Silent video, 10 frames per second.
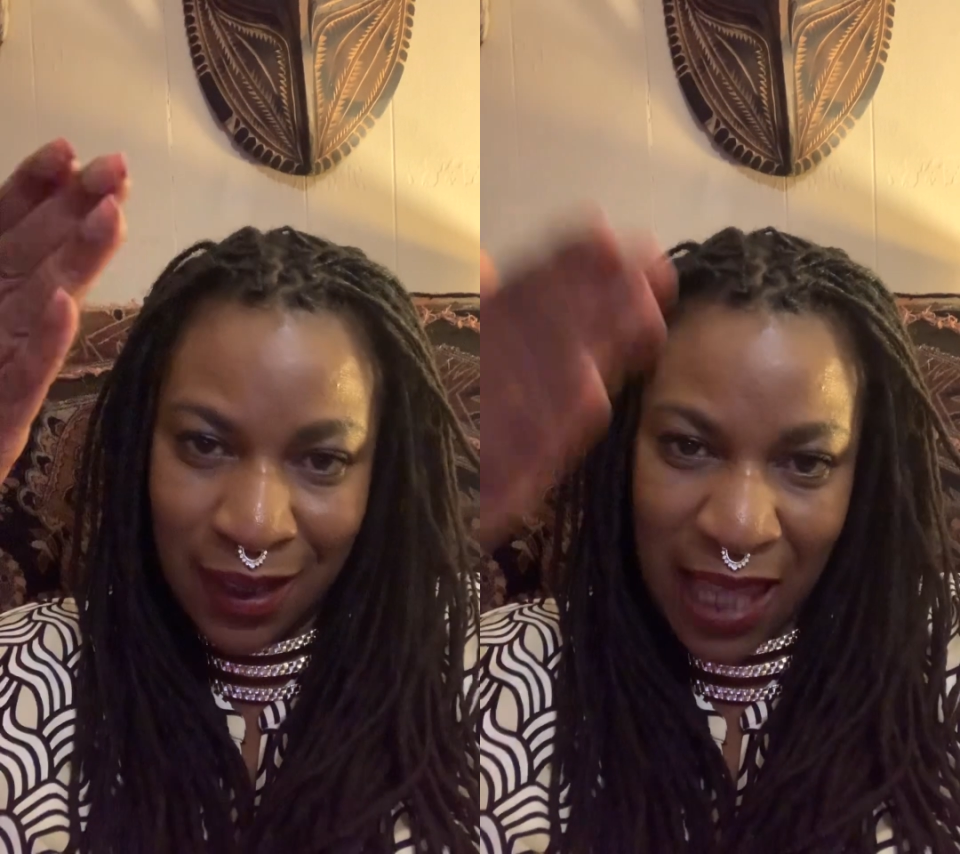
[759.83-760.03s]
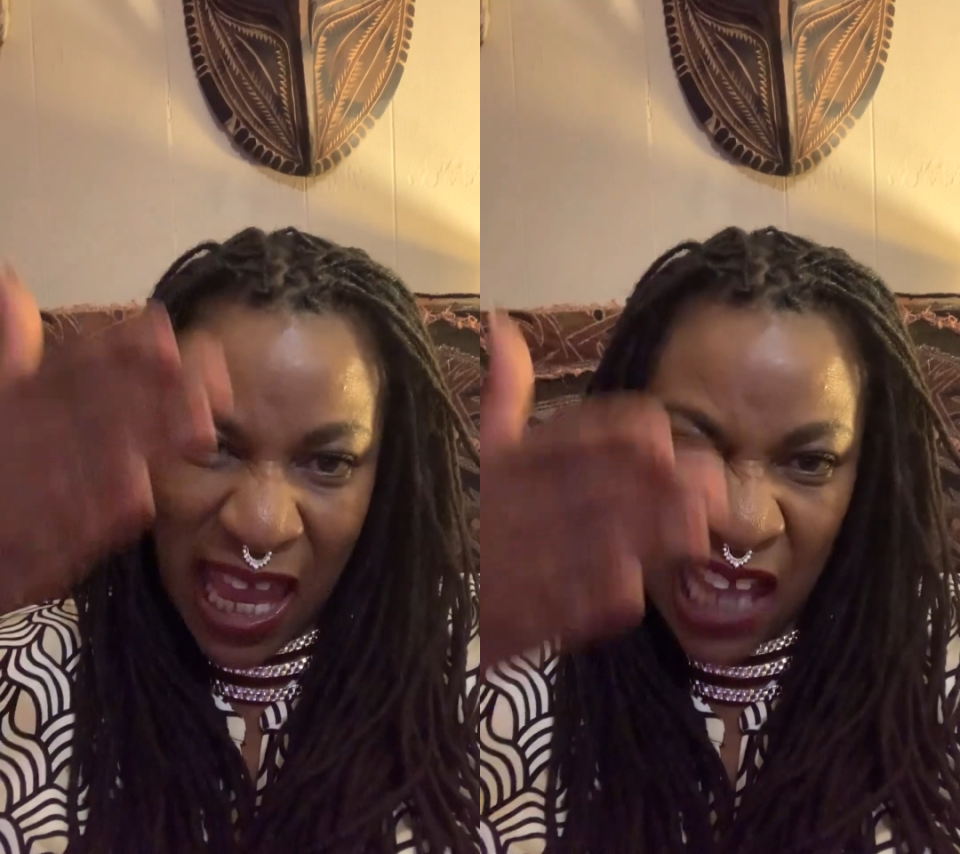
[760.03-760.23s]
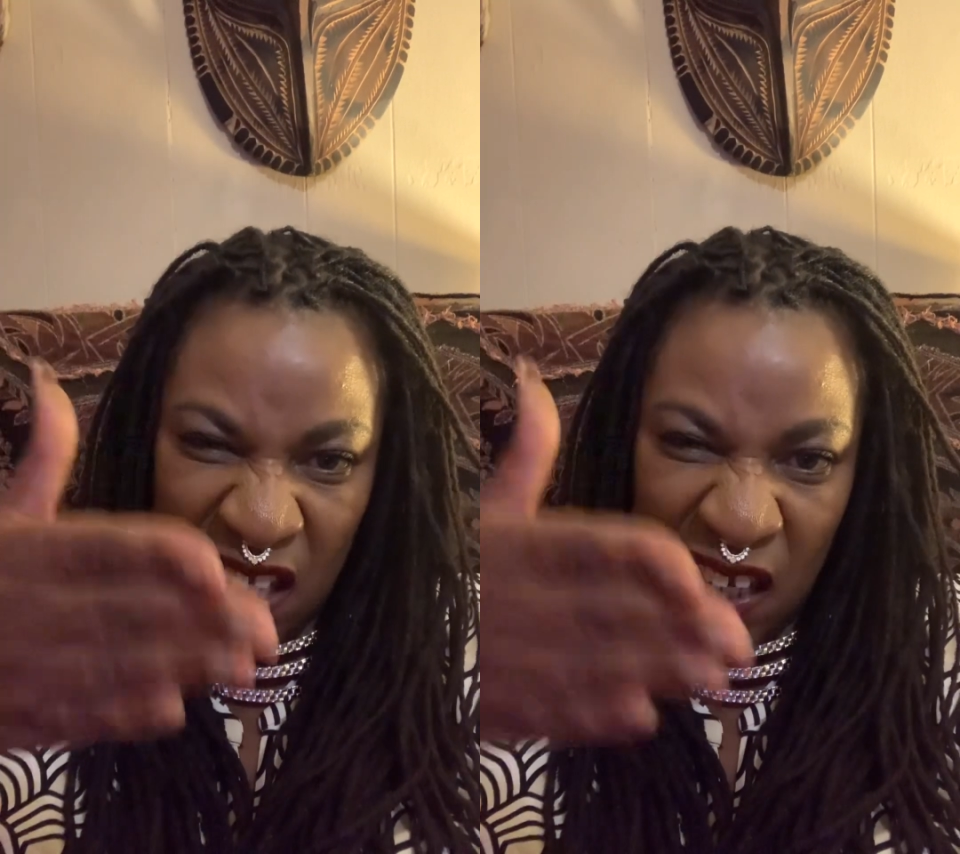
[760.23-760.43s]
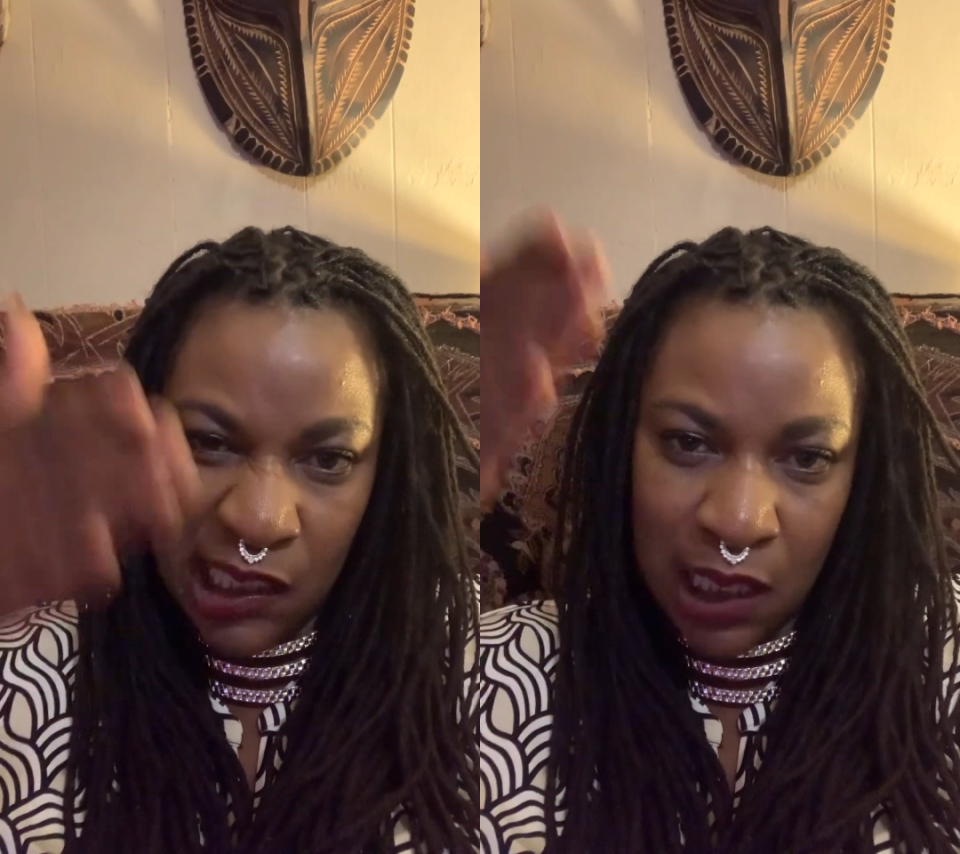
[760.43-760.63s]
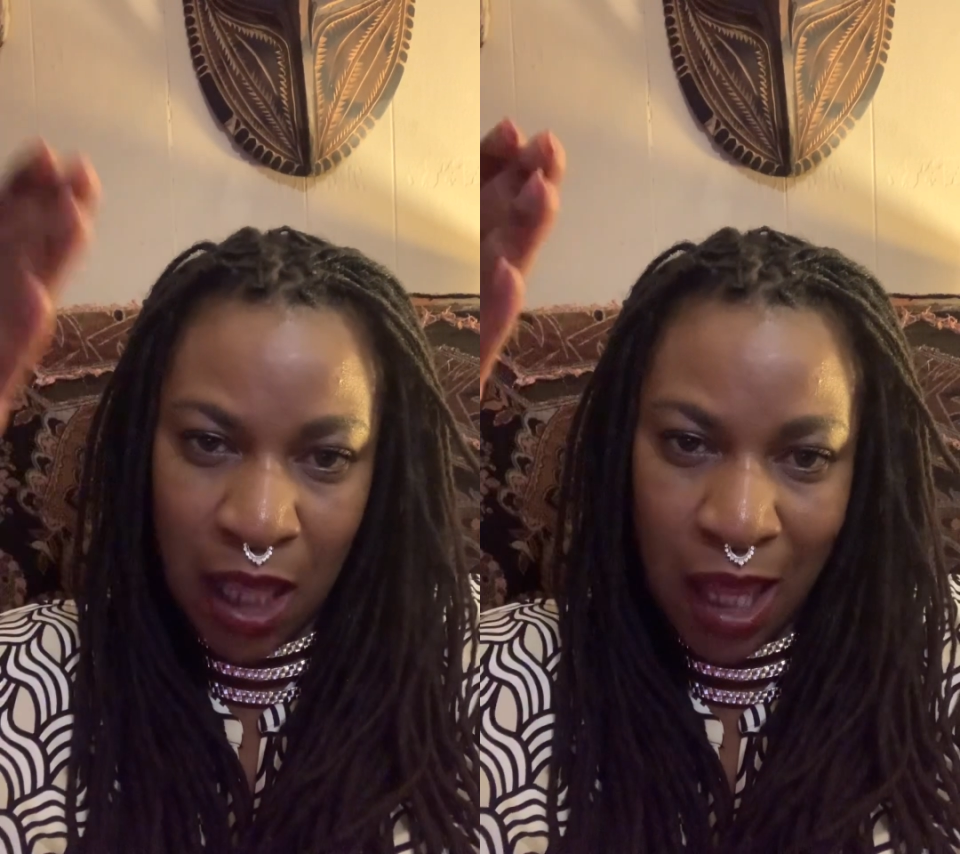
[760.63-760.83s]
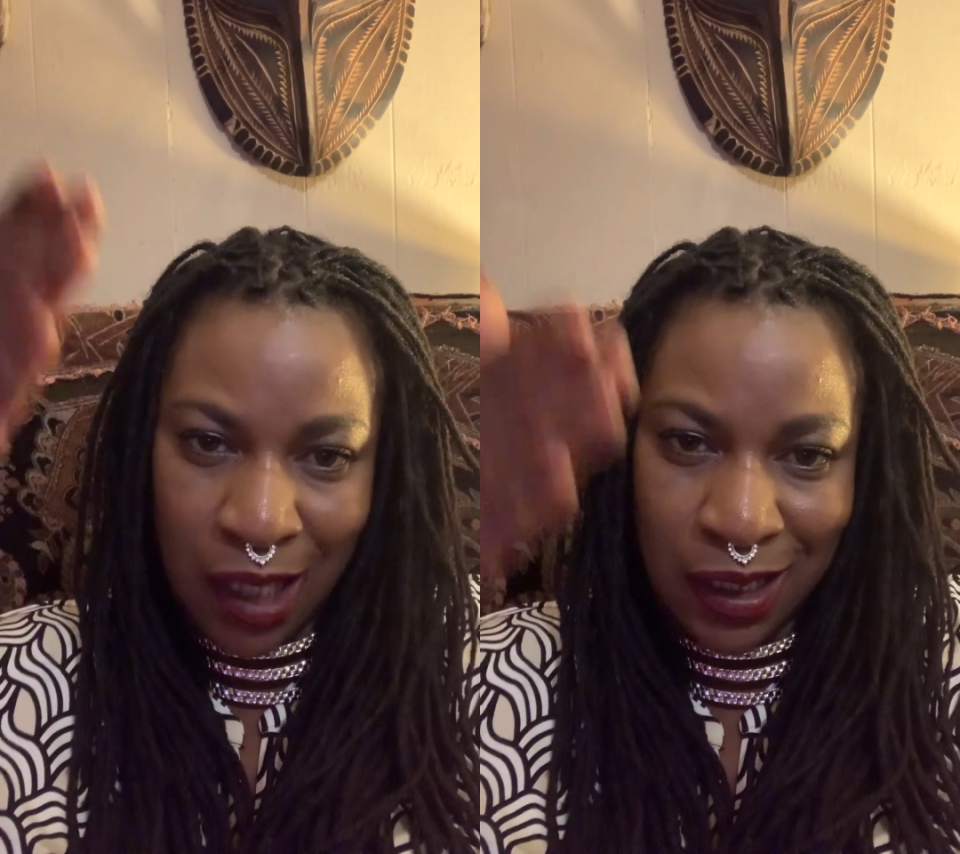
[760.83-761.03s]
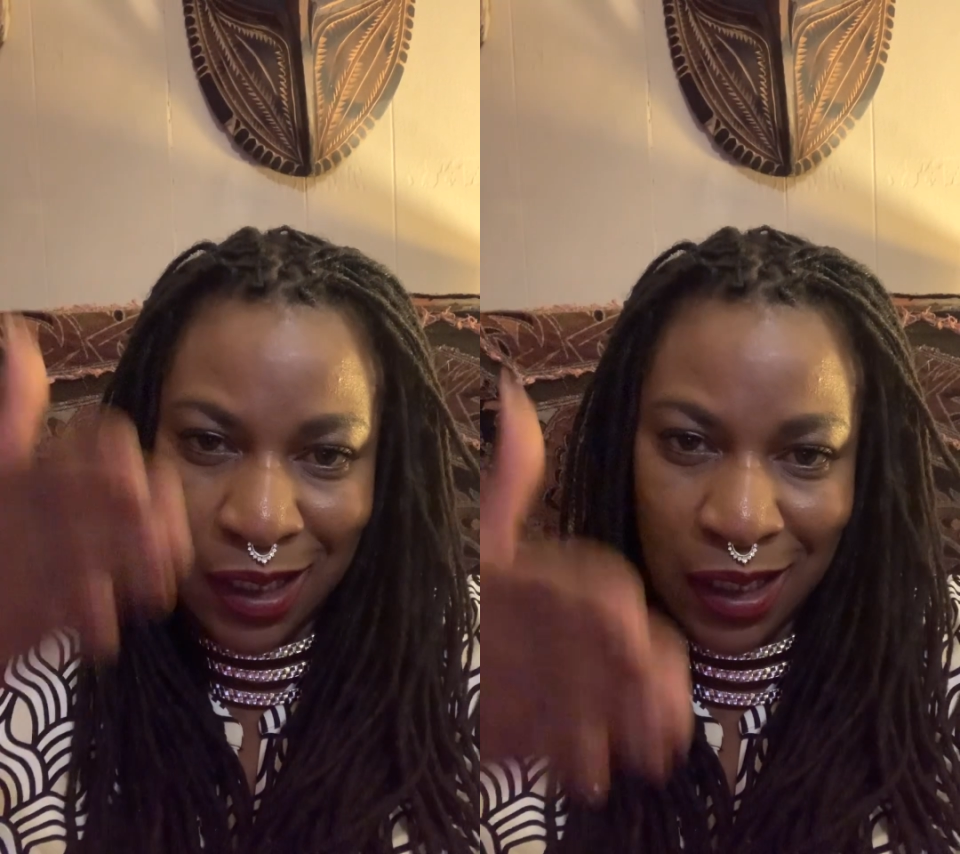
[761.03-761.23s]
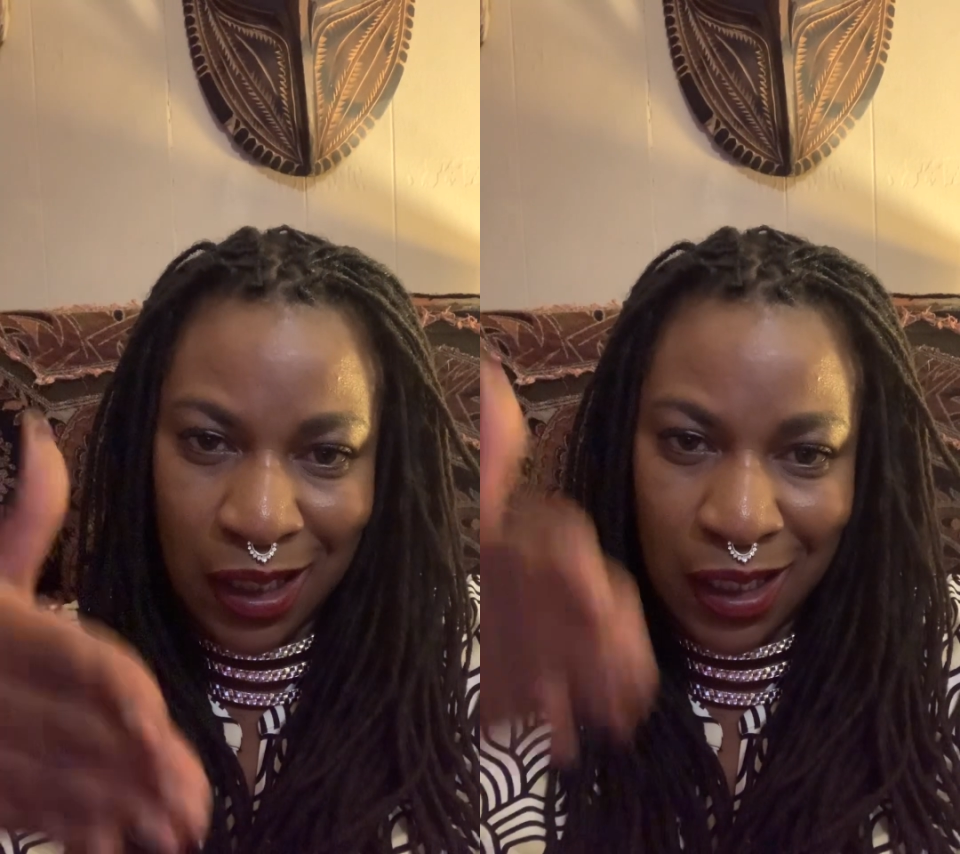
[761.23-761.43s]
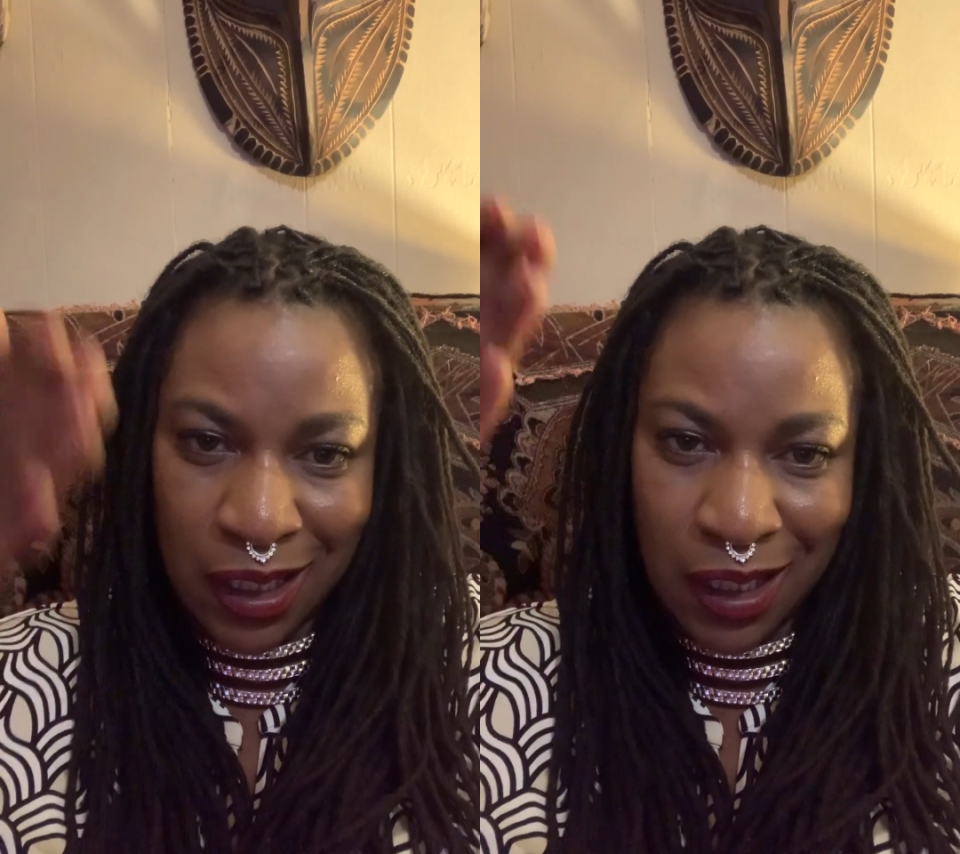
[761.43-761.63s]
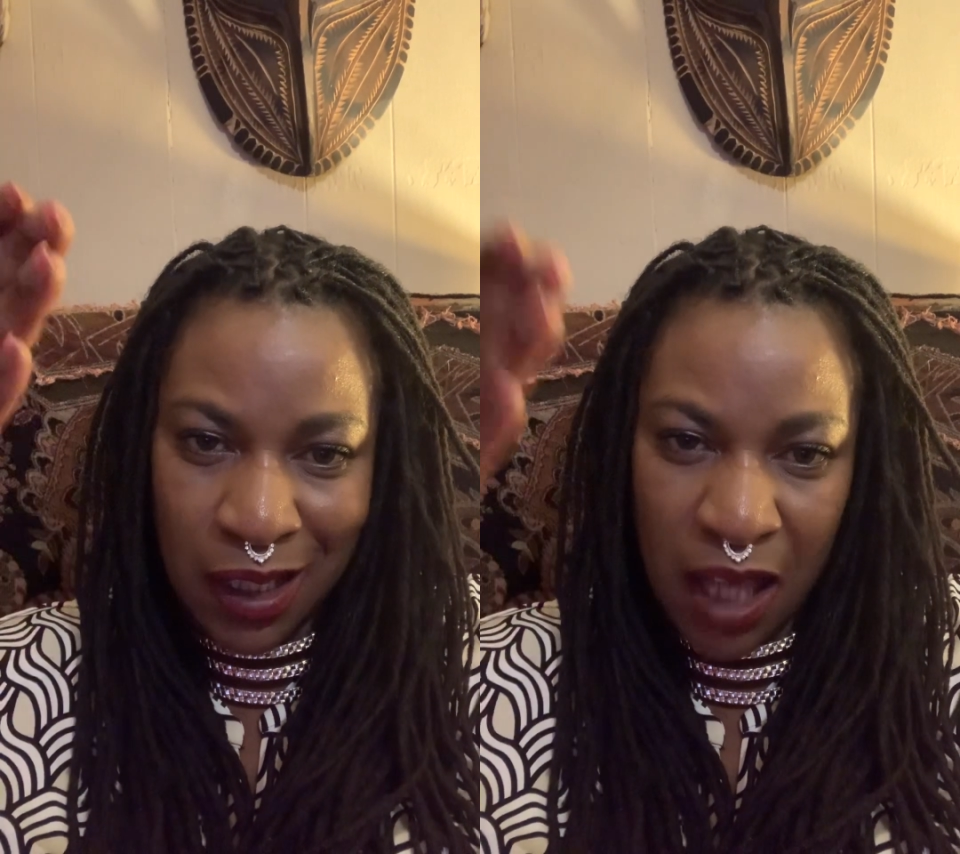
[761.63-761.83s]
an incline,
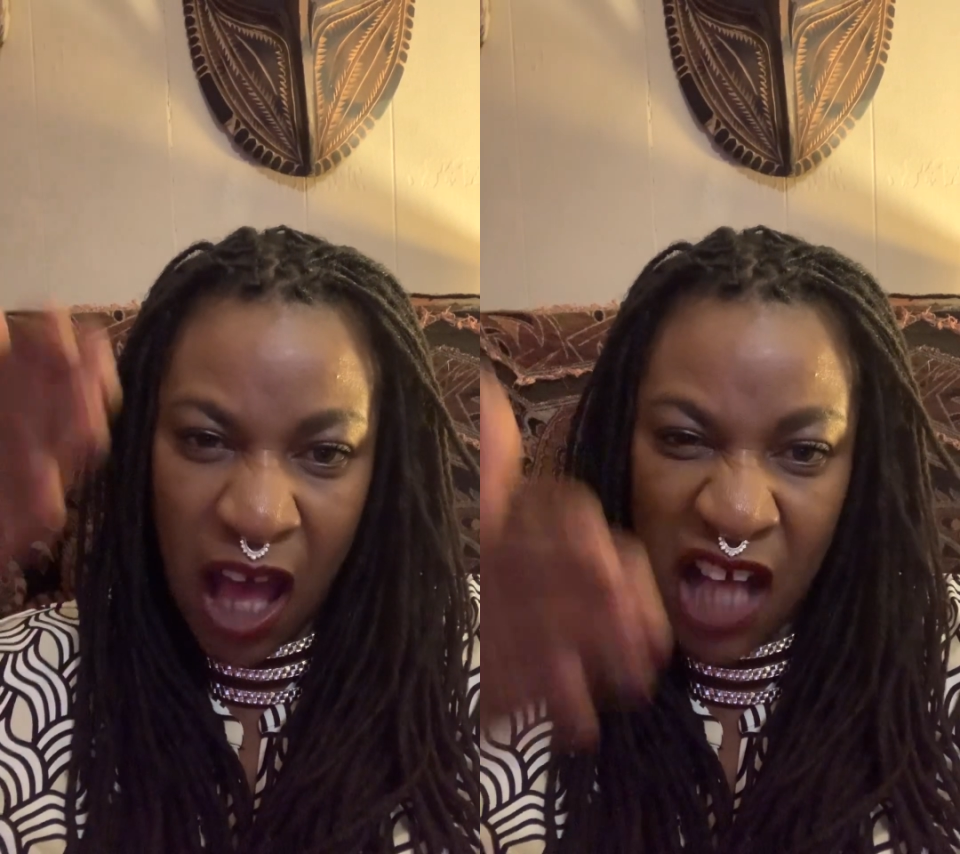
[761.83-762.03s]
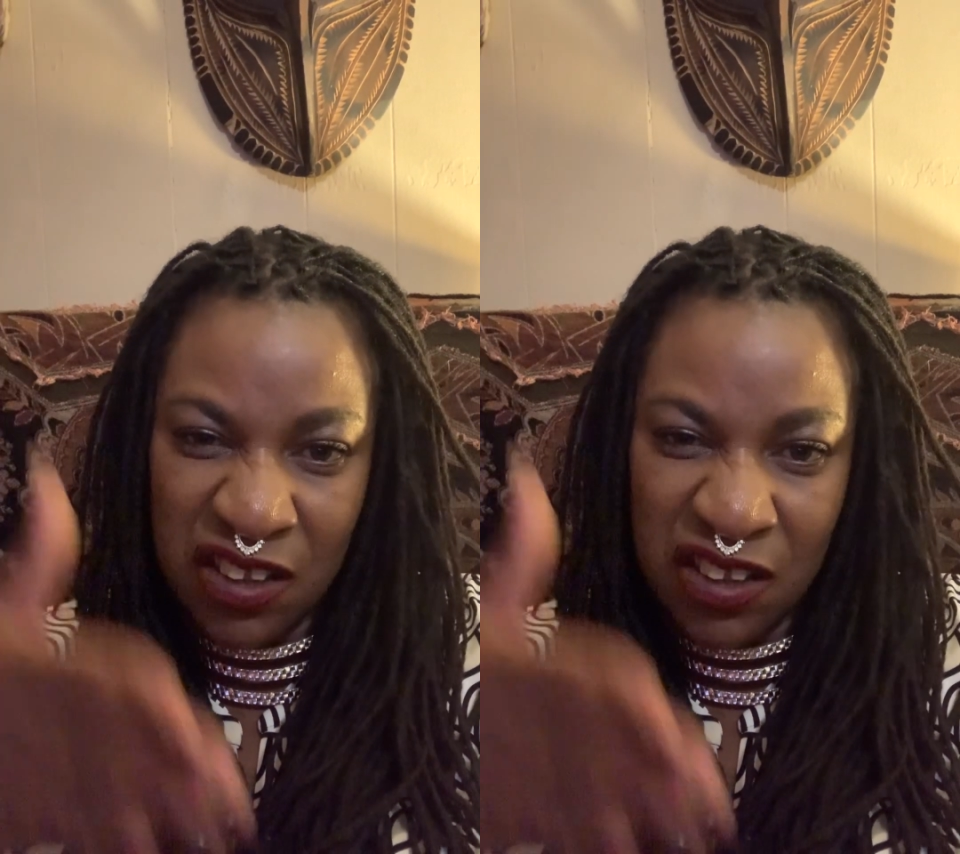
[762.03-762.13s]
a